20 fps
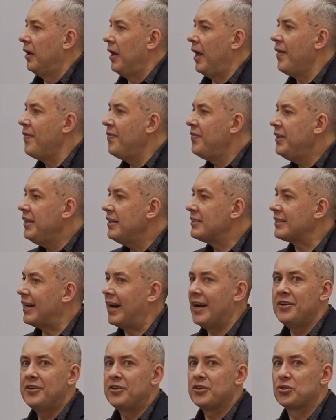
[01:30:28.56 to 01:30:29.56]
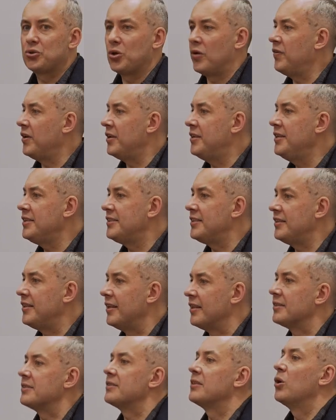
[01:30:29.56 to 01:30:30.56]
And these anti Soviet
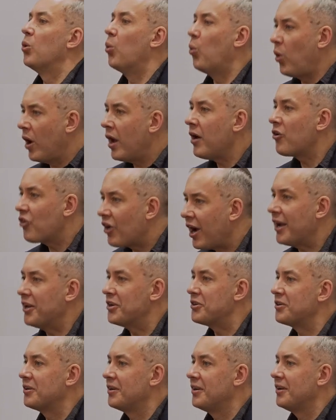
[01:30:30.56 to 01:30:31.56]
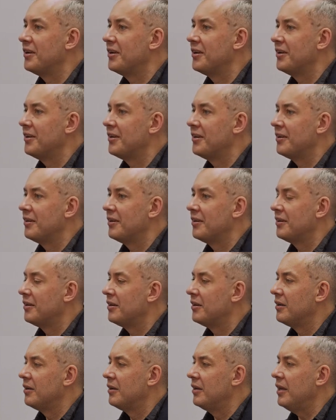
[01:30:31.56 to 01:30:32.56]
dissidents were right.
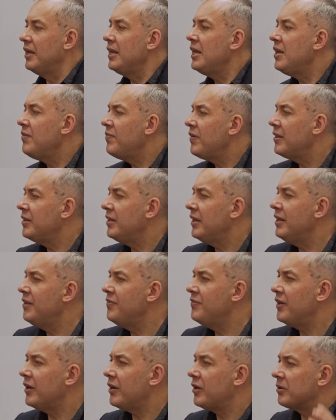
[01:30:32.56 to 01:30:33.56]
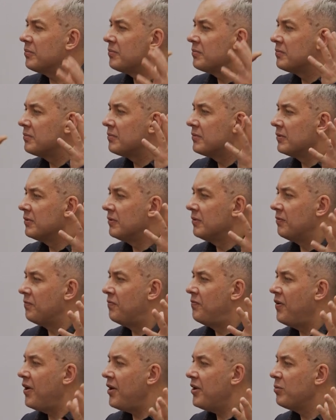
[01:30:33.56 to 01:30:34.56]
Even in the
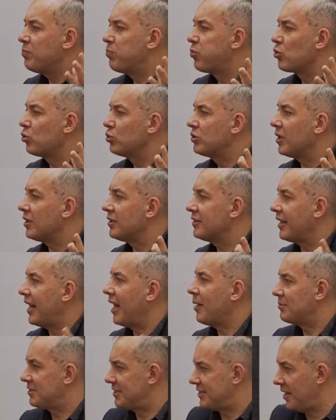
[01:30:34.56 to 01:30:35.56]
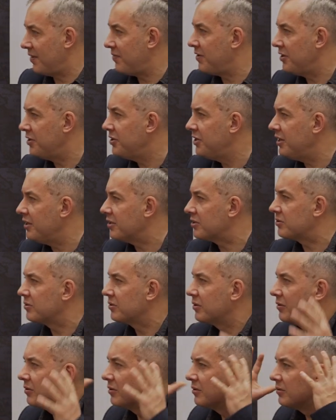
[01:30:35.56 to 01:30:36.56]
very brutal times, 70s,
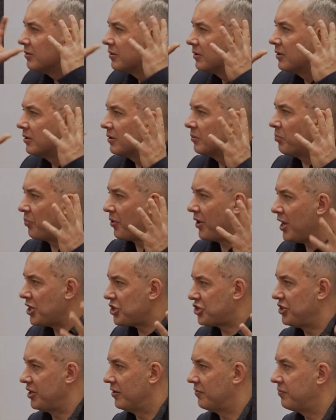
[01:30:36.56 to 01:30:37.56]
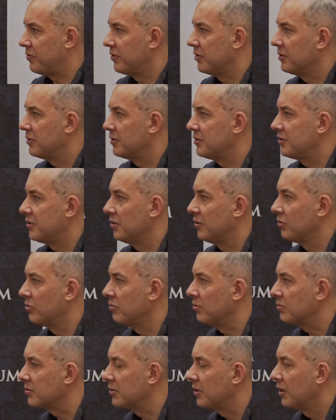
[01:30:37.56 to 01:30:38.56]
Brezhnev still
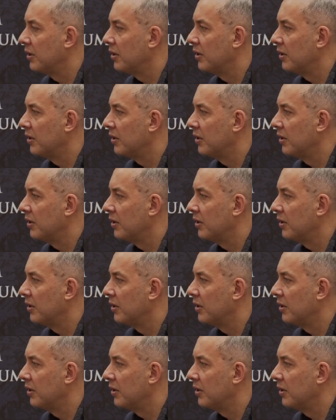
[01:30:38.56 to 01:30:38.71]
rules.